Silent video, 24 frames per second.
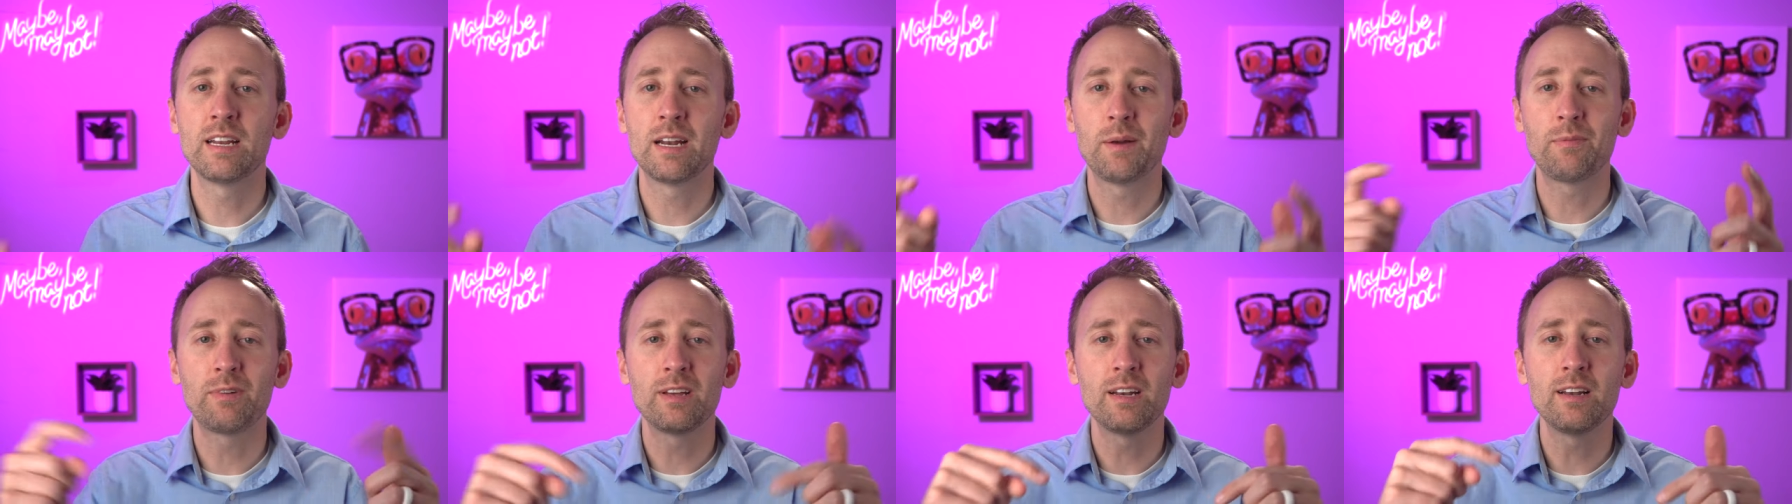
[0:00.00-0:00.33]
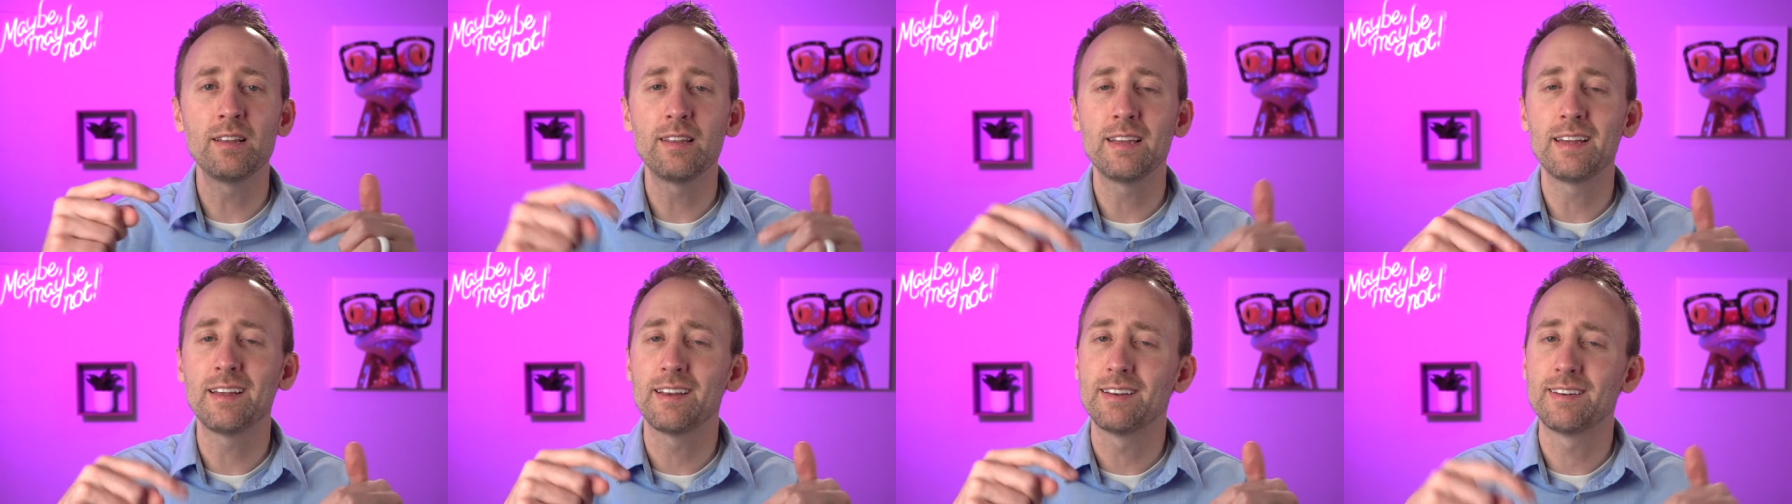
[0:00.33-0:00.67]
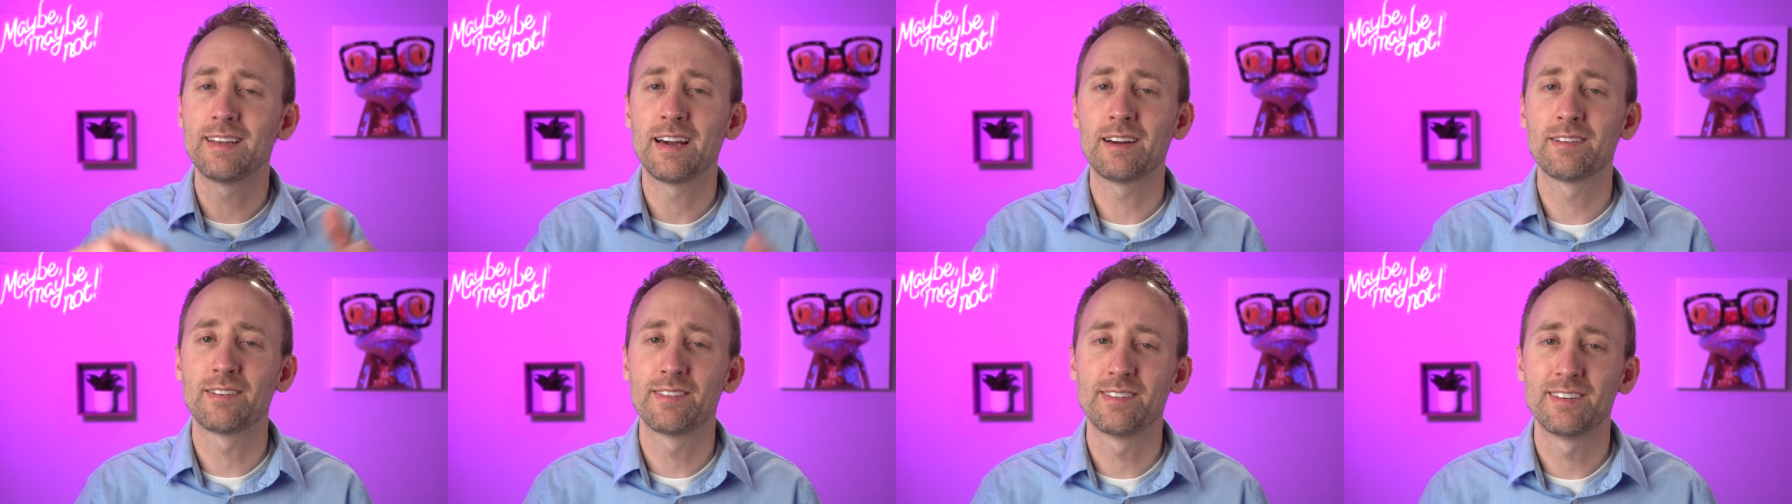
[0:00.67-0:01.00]
and I'm gonna link it
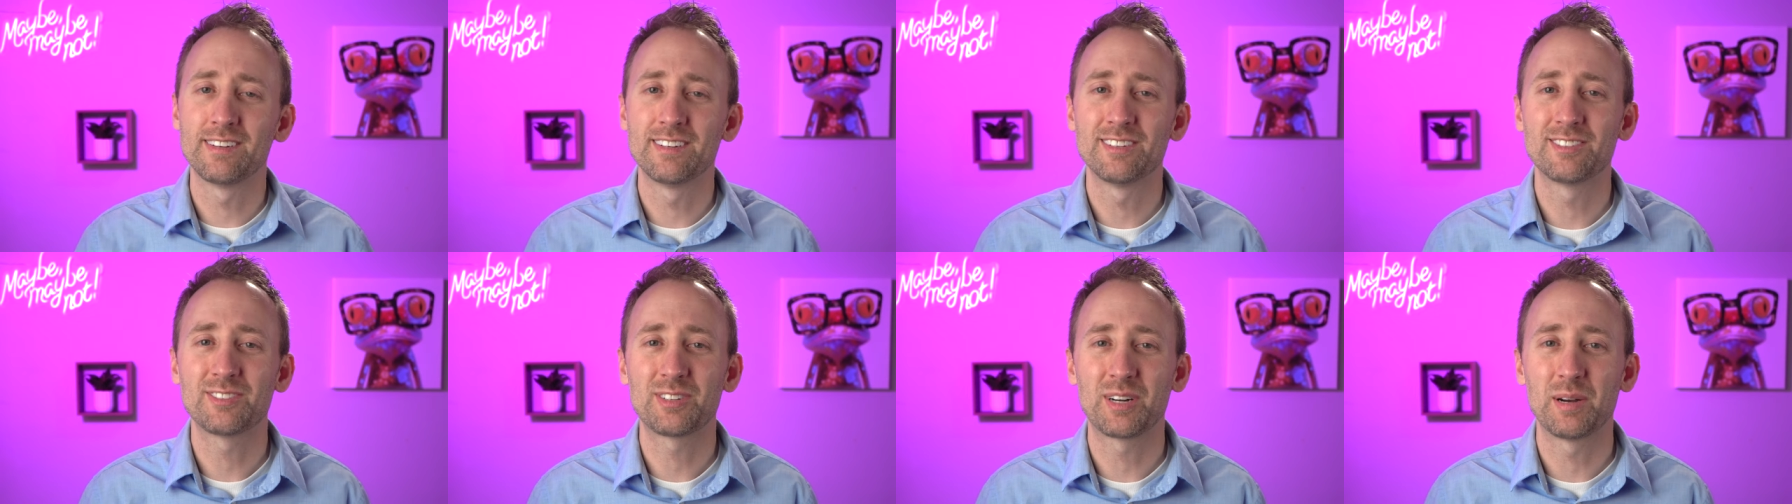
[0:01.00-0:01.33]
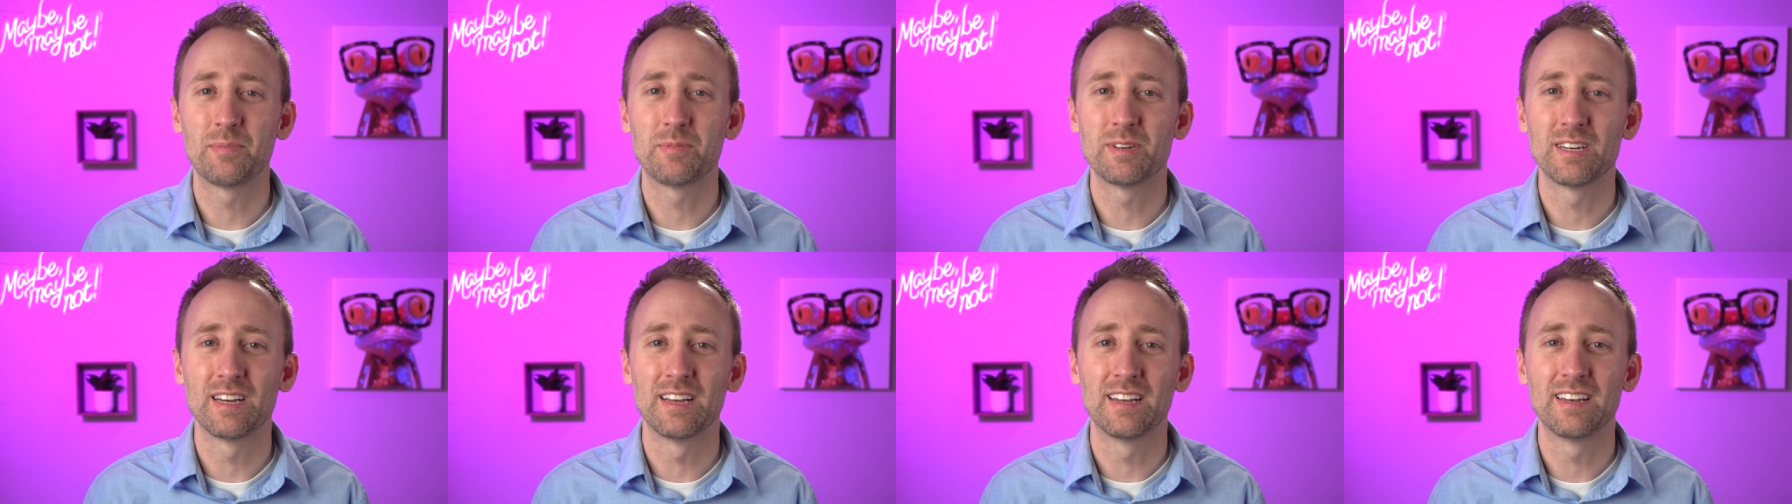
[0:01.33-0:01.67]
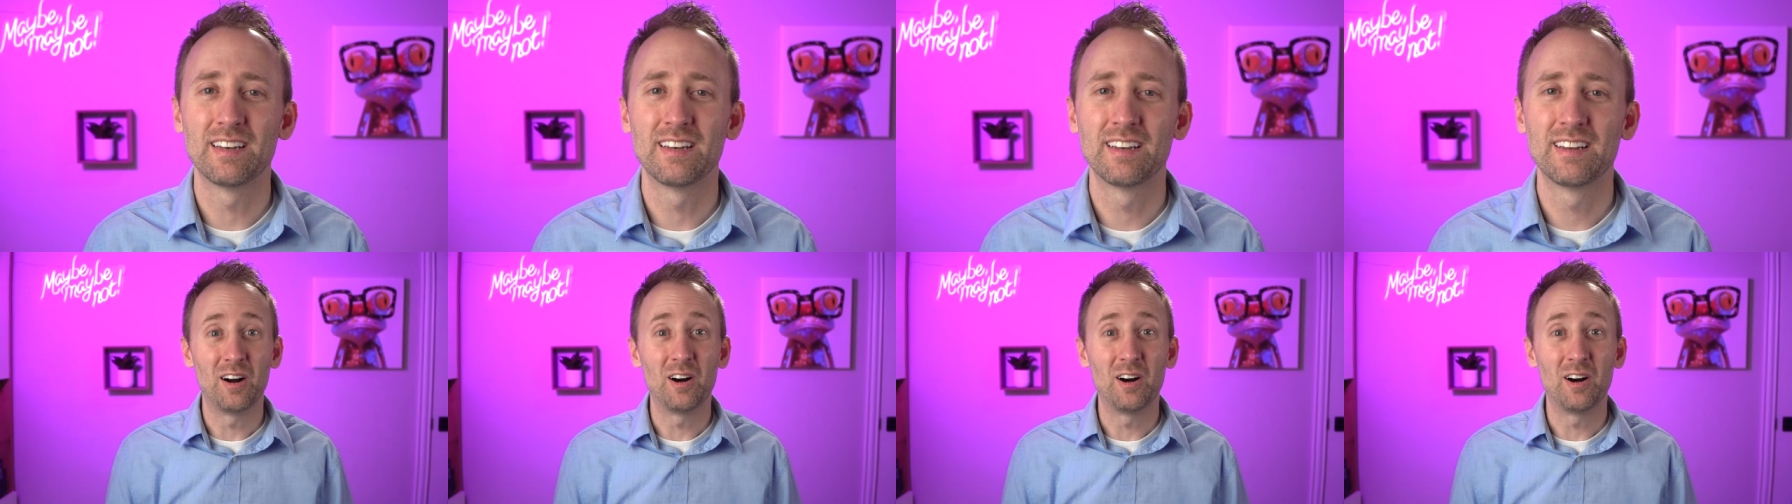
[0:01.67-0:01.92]
down in the description.